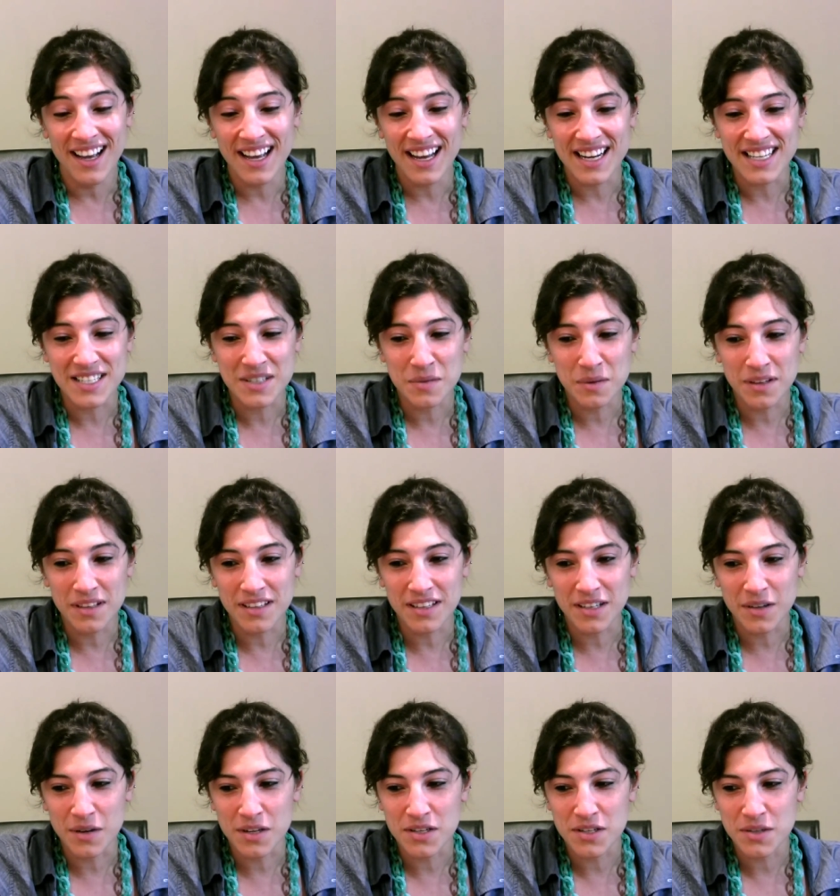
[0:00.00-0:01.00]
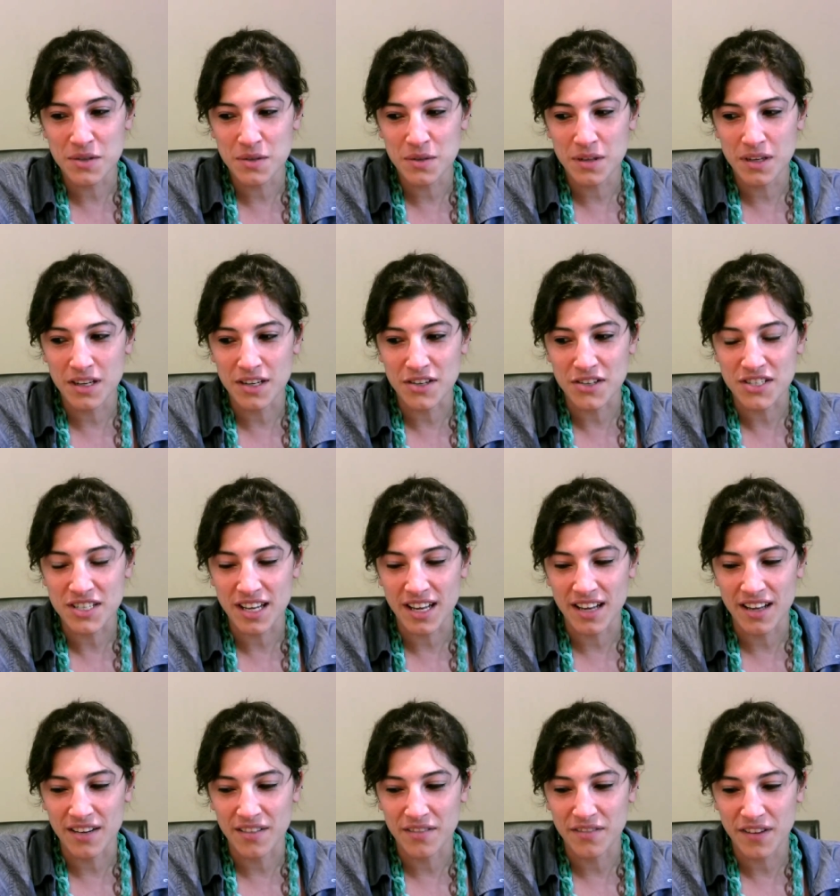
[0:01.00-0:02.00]
And I said, well, I do
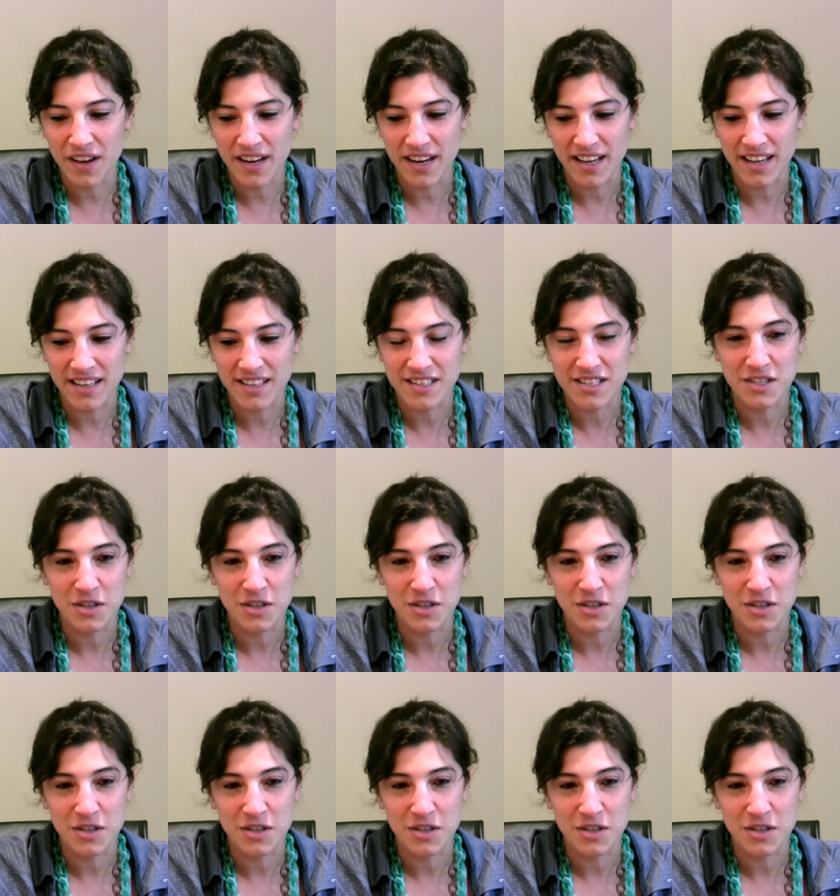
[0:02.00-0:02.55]
understand finance,